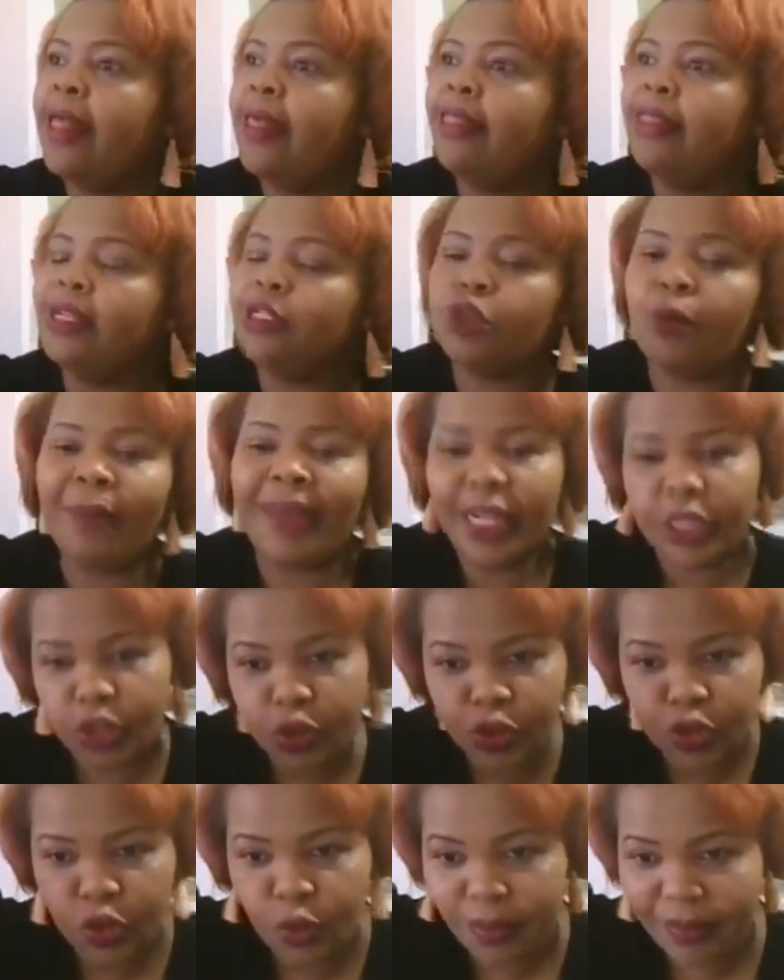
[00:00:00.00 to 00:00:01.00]
the
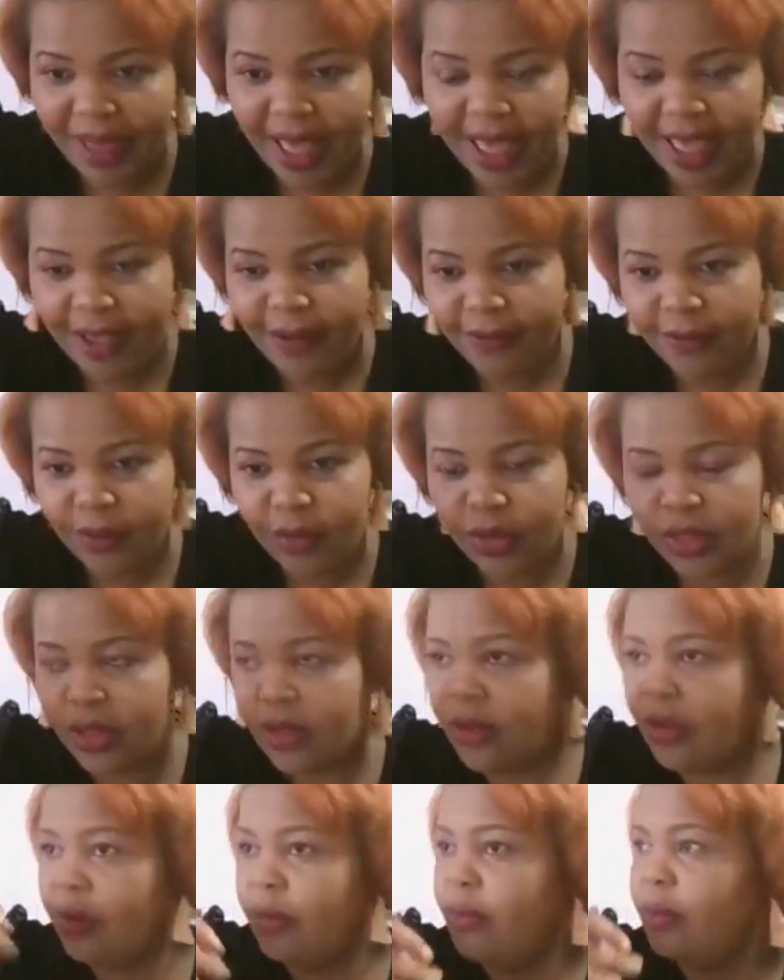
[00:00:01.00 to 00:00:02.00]
tomatoes you buy,
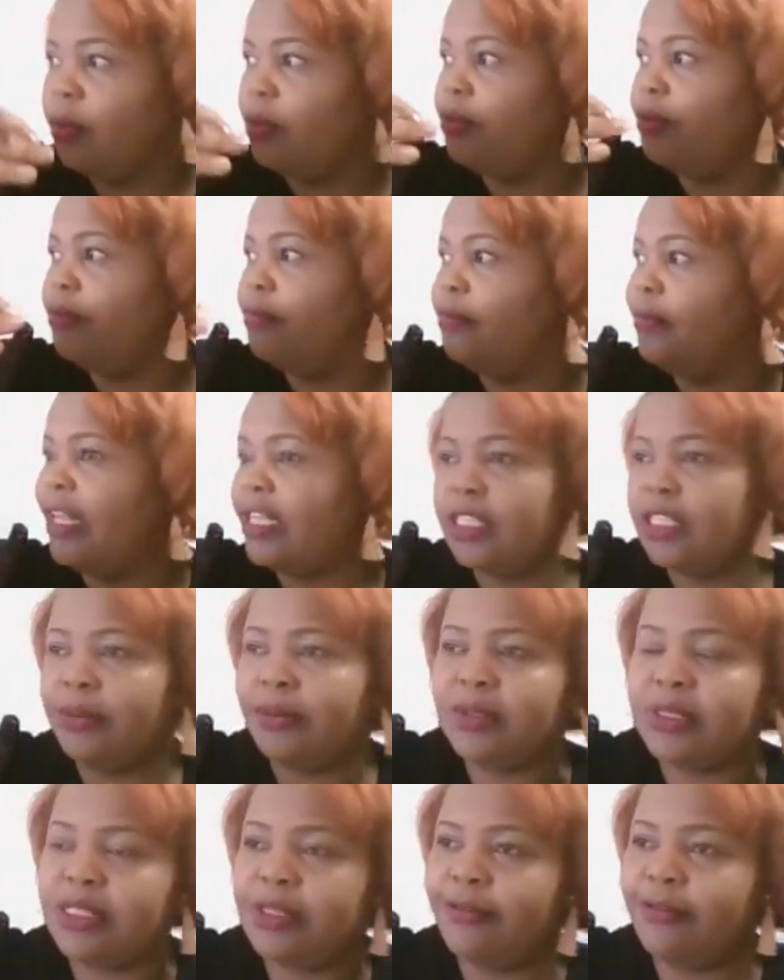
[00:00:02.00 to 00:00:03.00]
the
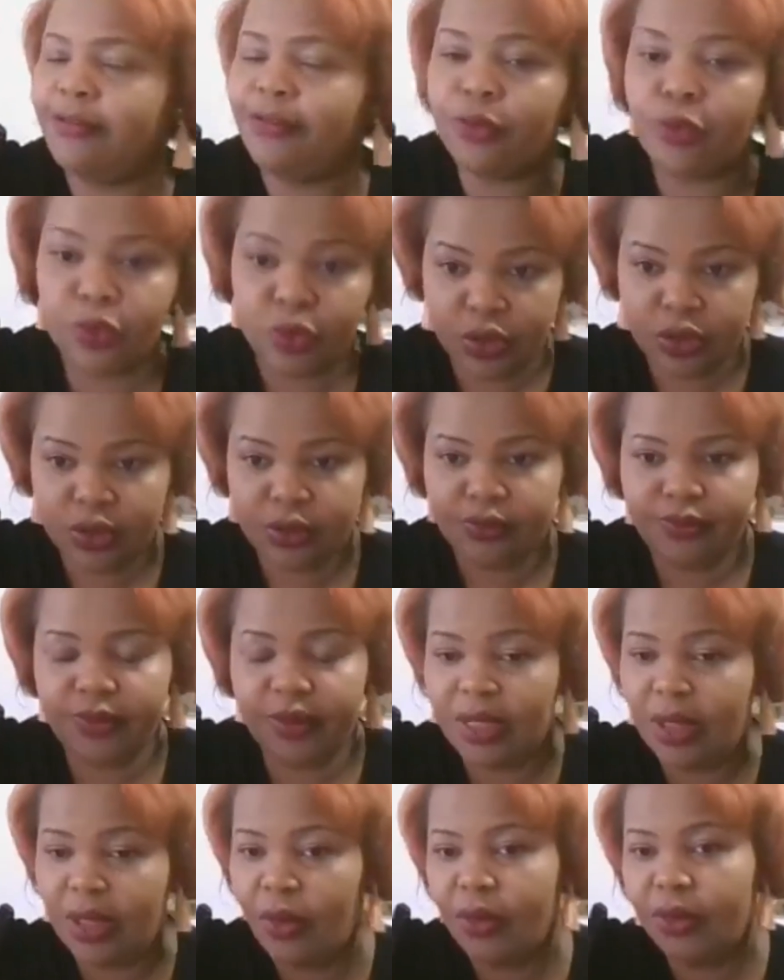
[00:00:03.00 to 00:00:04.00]
vegetables, the fruits,
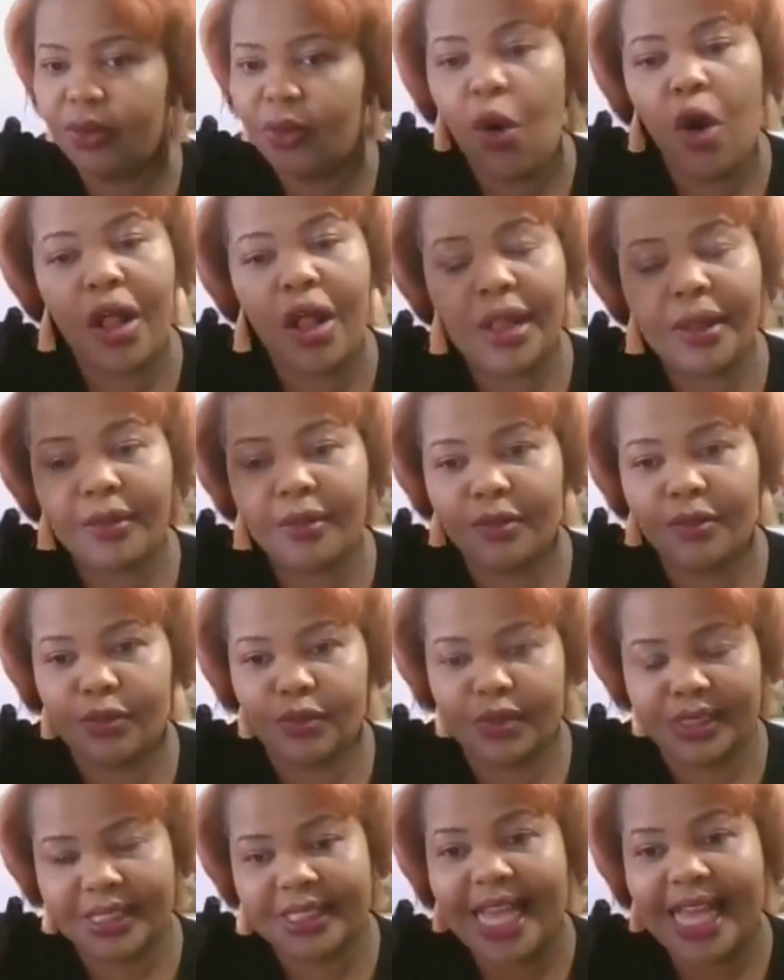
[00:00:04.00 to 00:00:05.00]
all
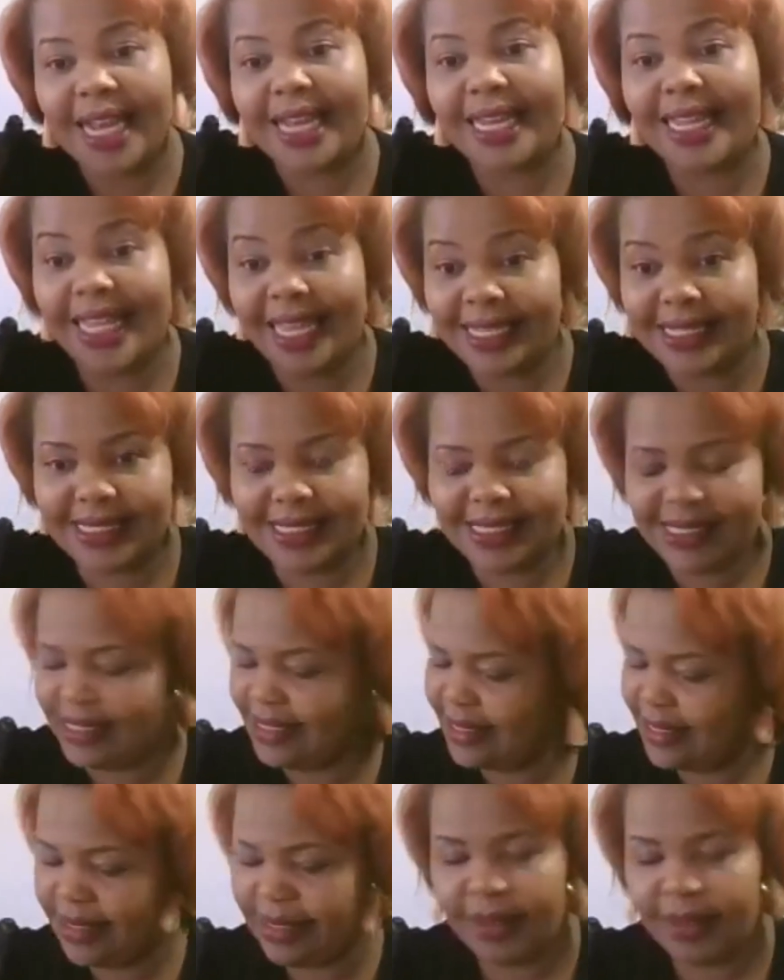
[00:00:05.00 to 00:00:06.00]
sun-kissed,
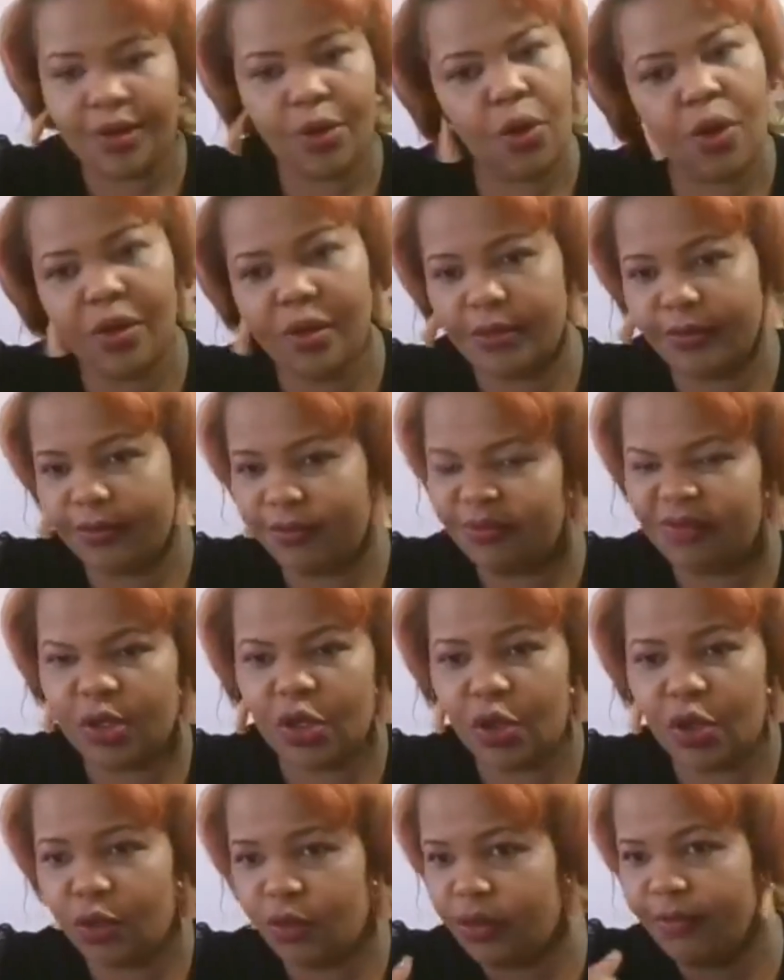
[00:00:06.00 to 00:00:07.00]
all,
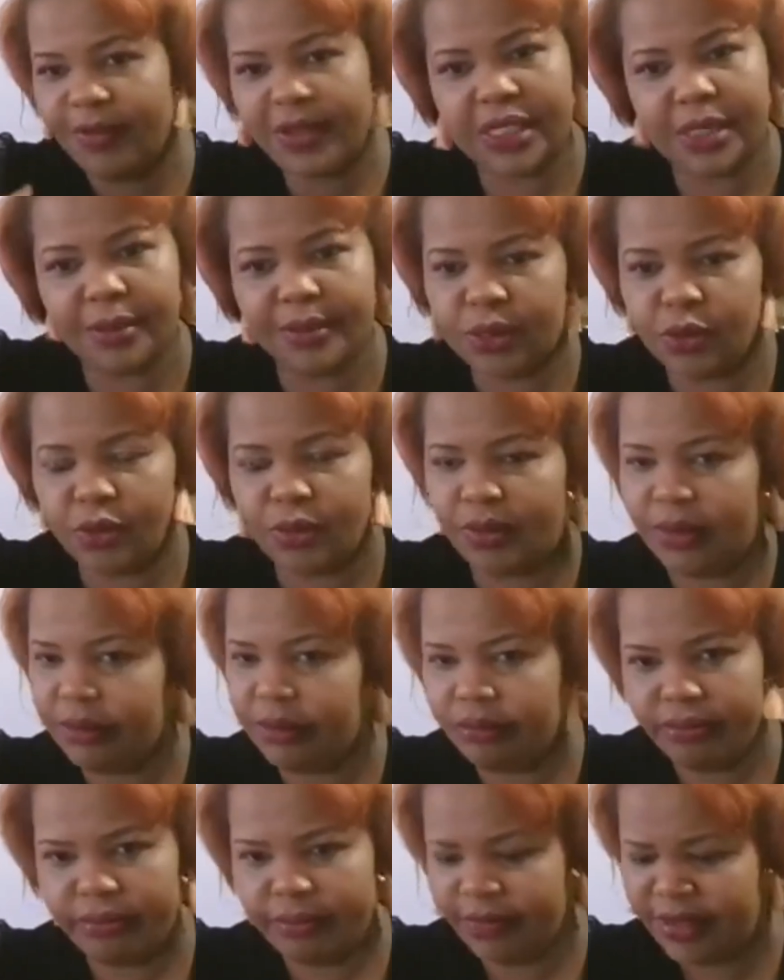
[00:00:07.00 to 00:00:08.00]
the vitamins would be
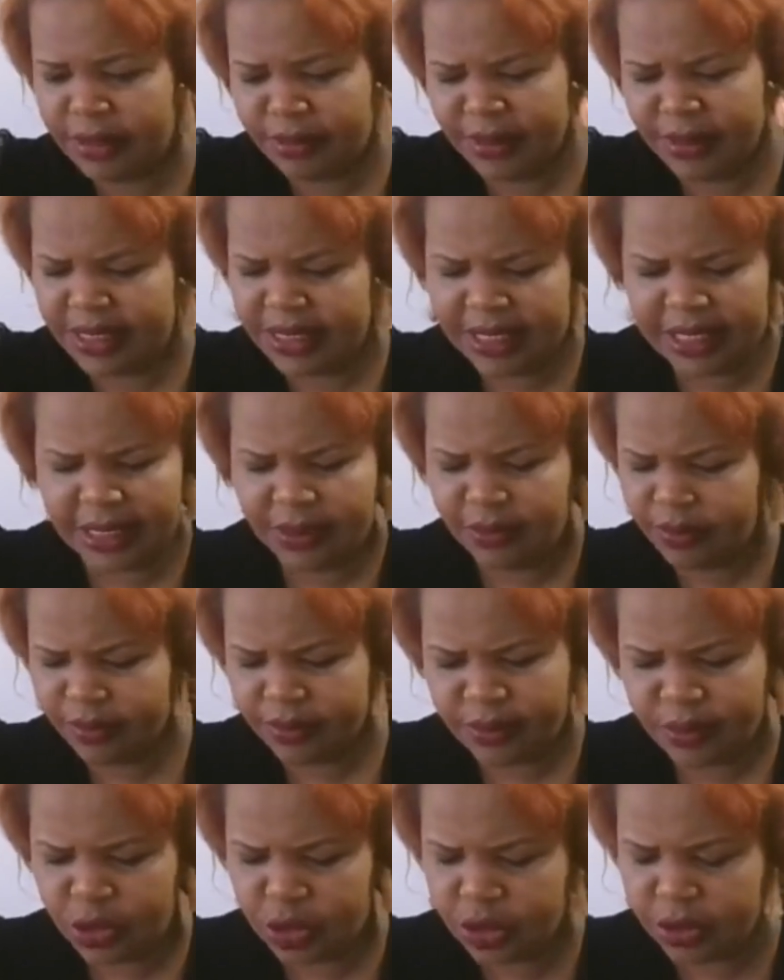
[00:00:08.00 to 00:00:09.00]
vitamin D.
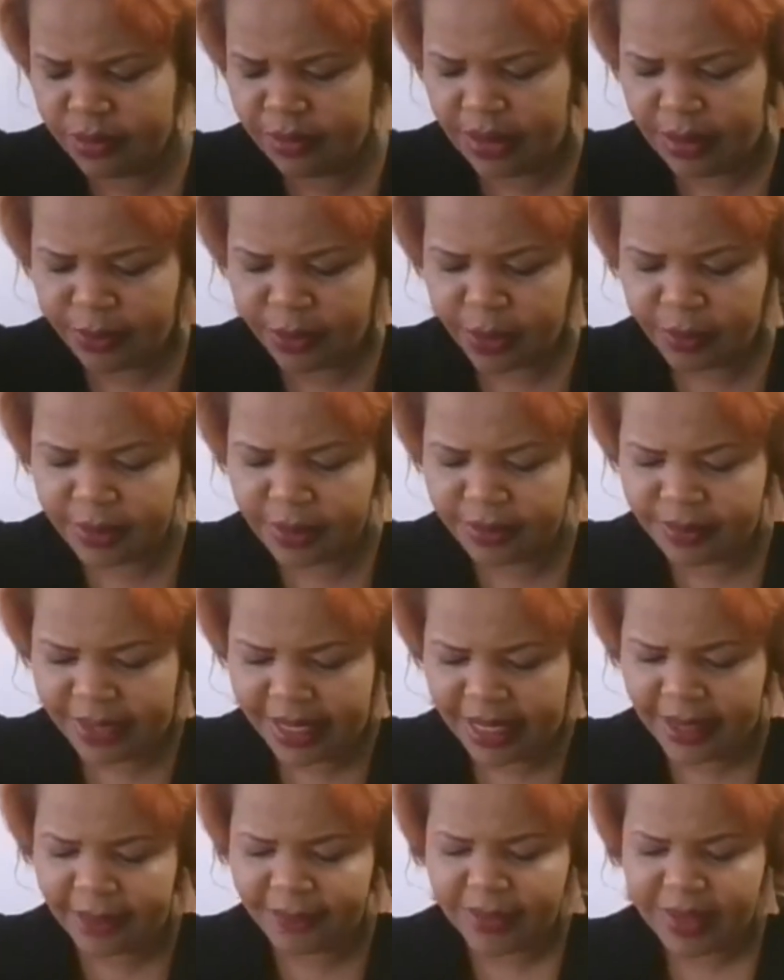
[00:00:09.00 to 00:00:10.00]
Shouldn't be a problem
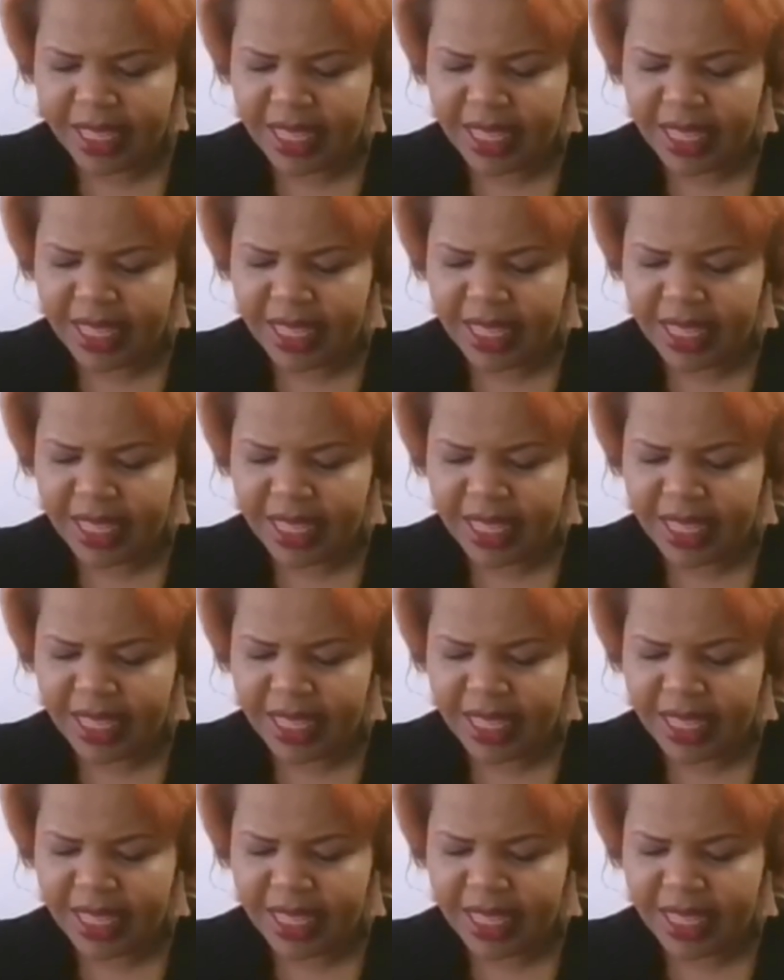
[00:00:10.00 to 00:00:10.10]
there.